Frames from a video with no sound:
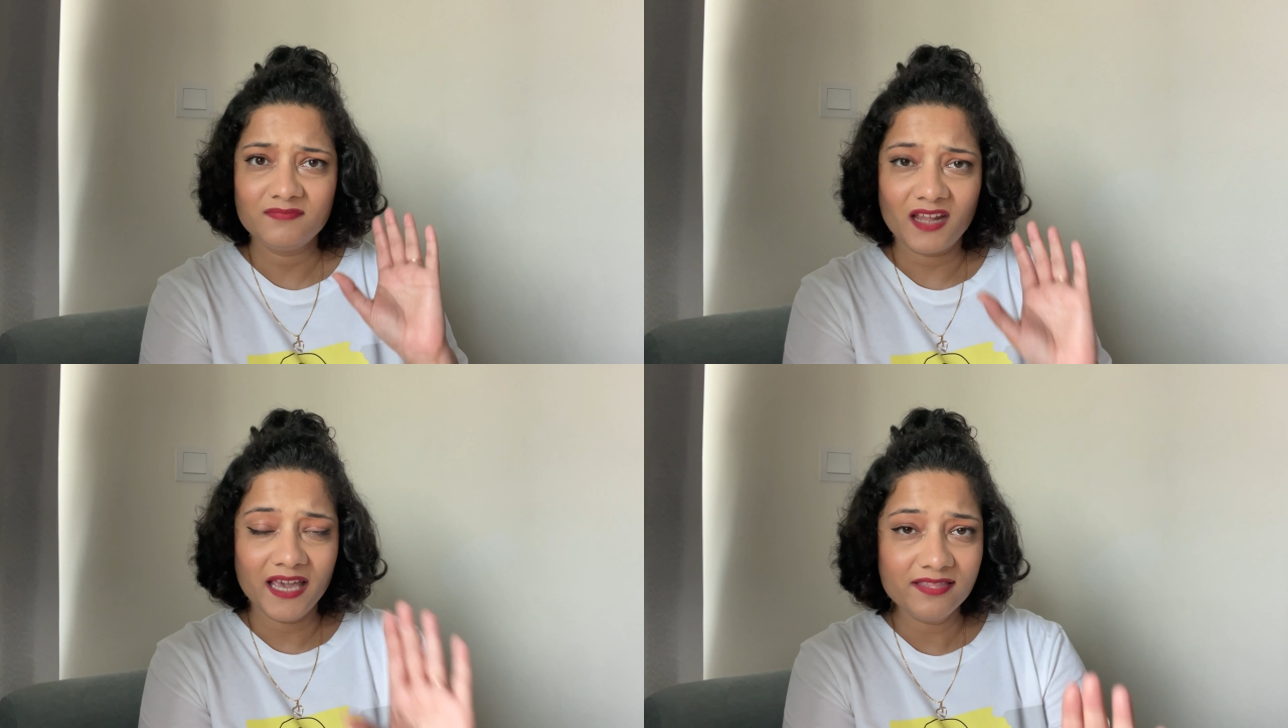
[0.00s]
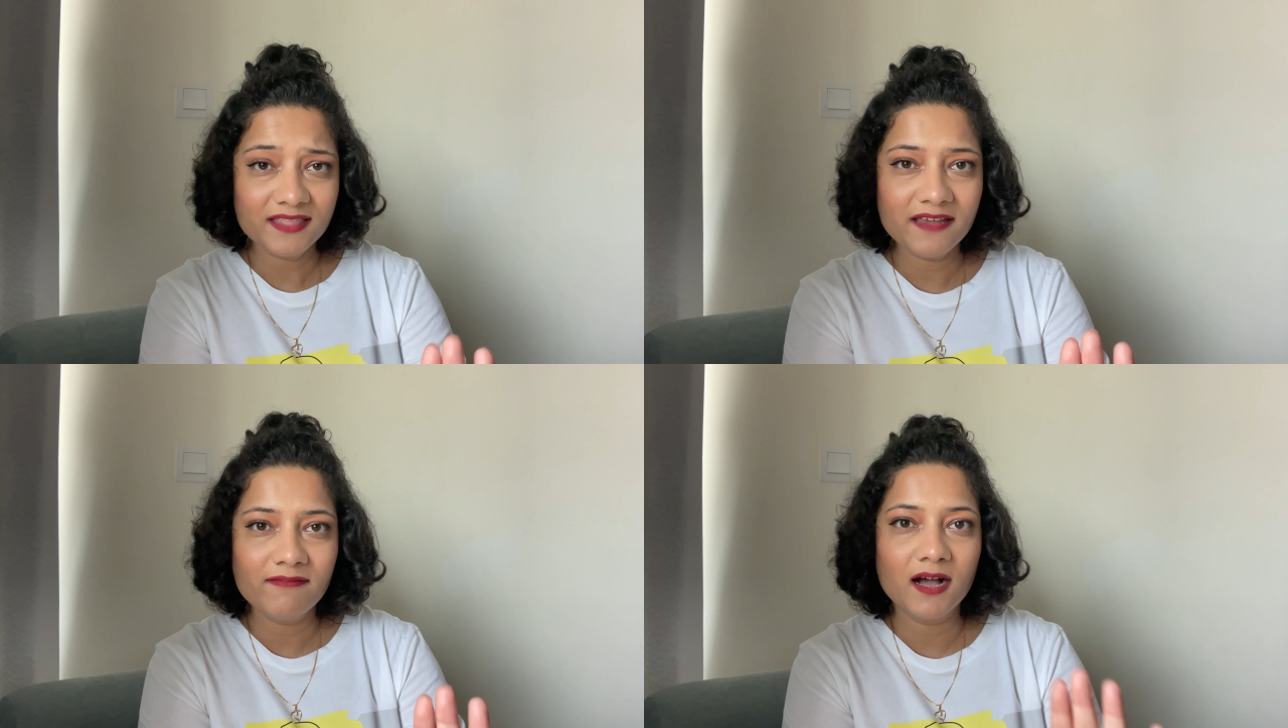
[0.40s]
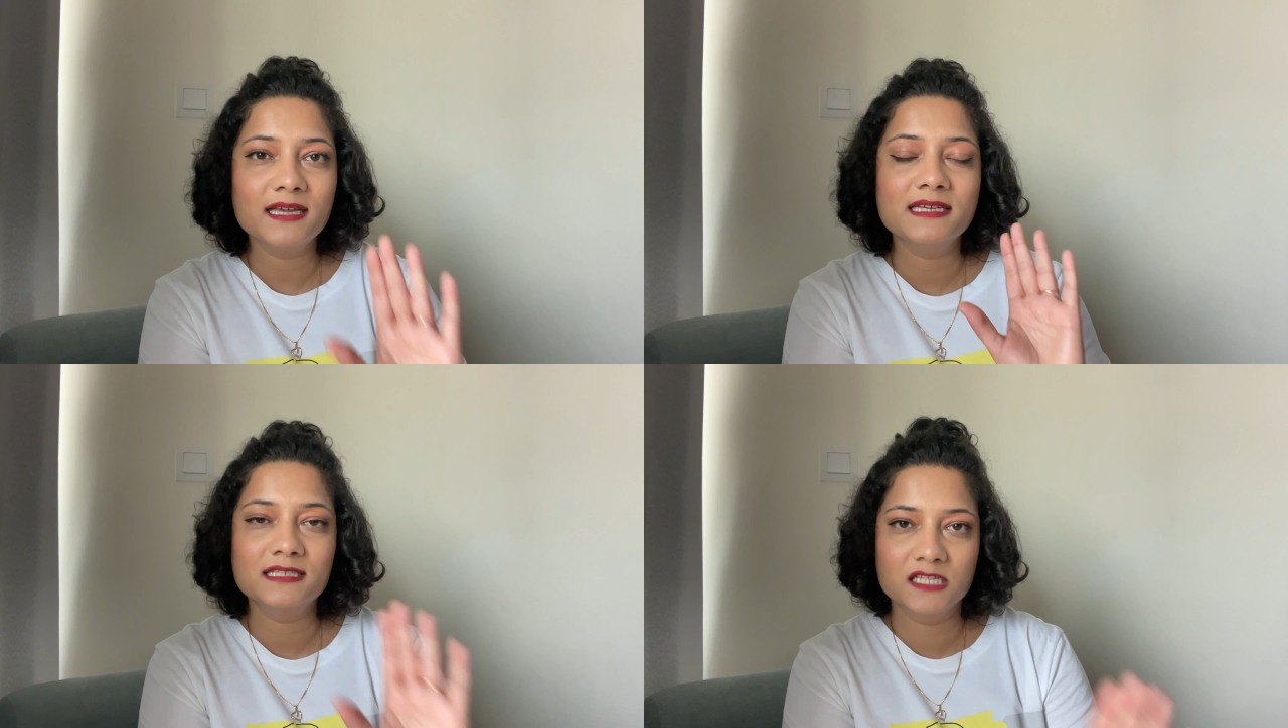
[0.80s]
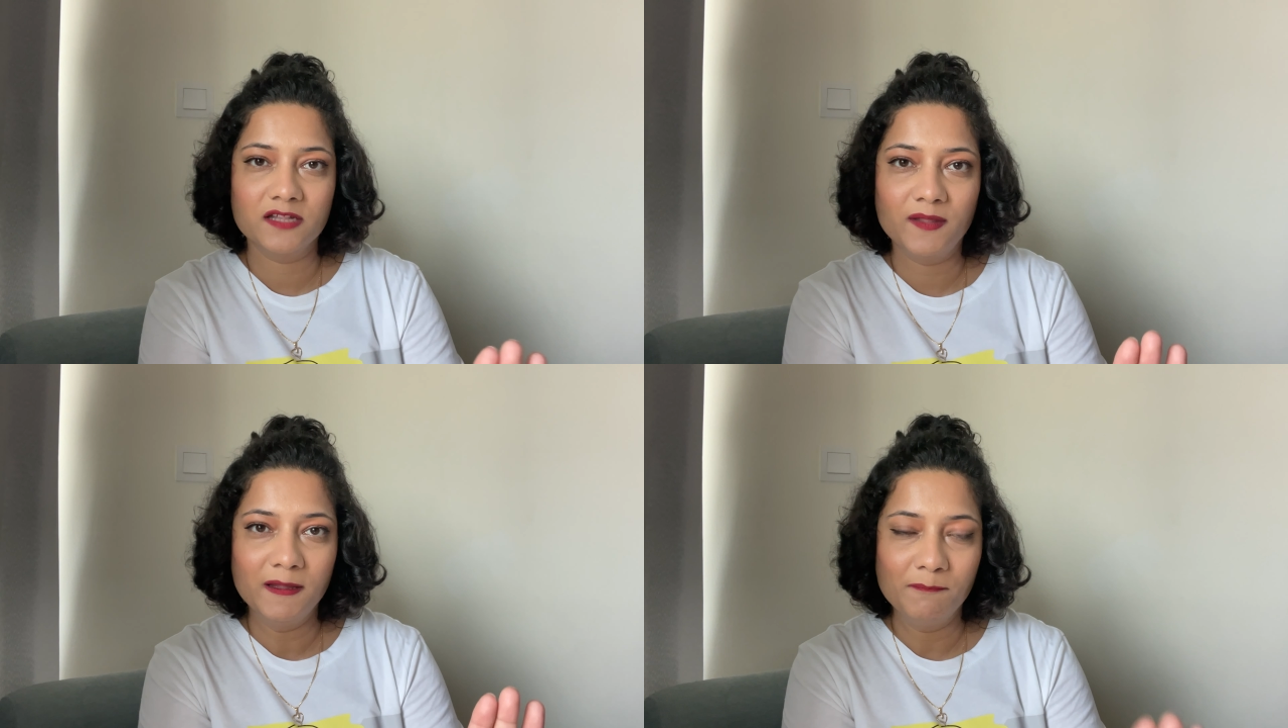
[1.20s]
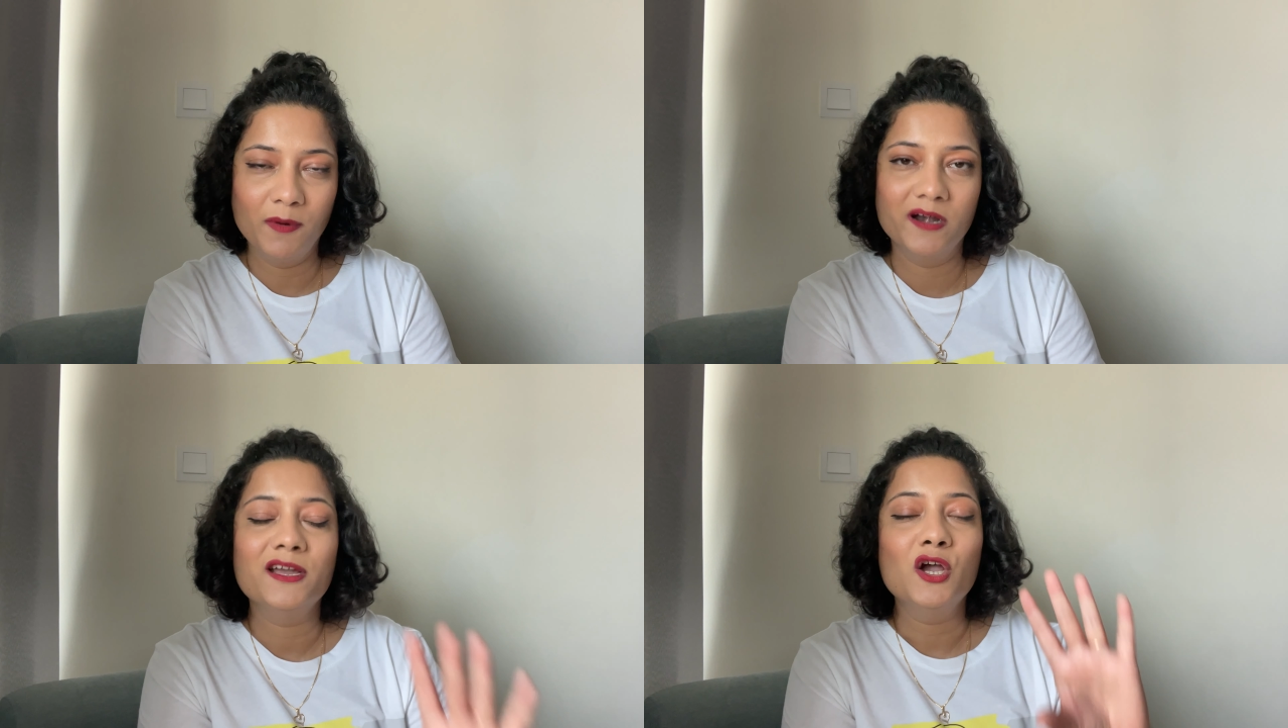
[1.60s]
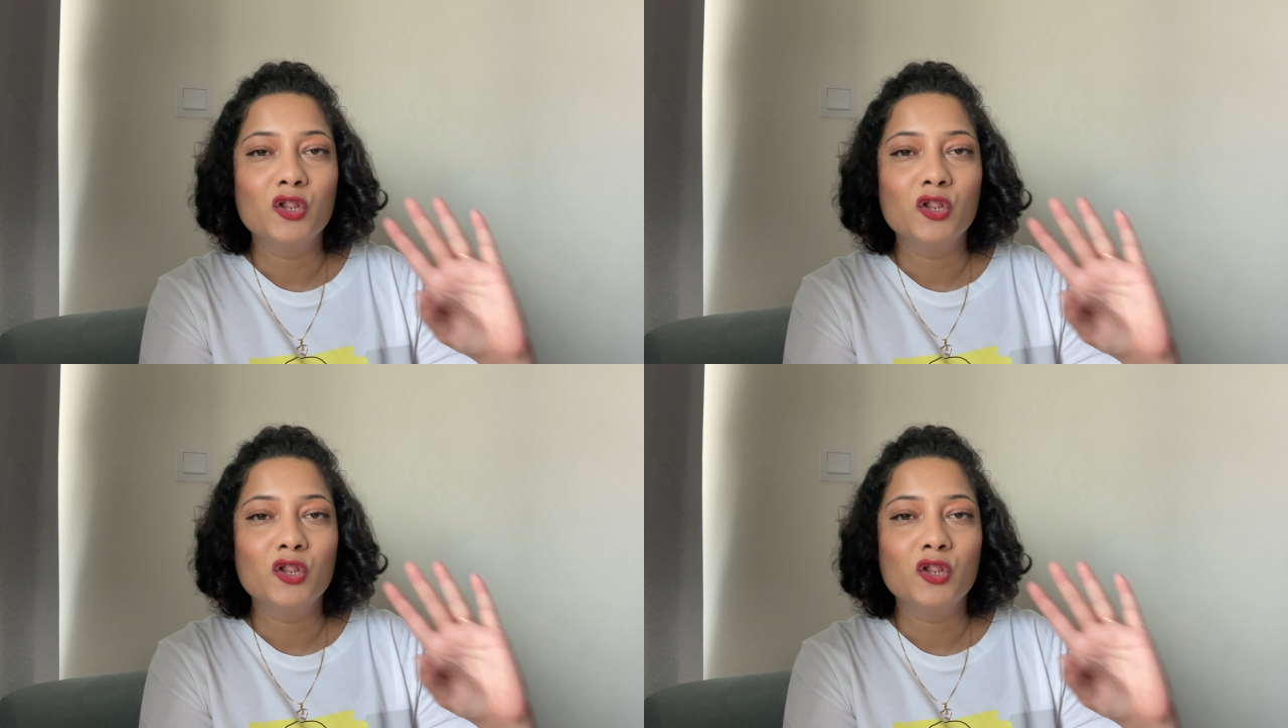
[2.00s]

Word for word: and DEWA is nothing but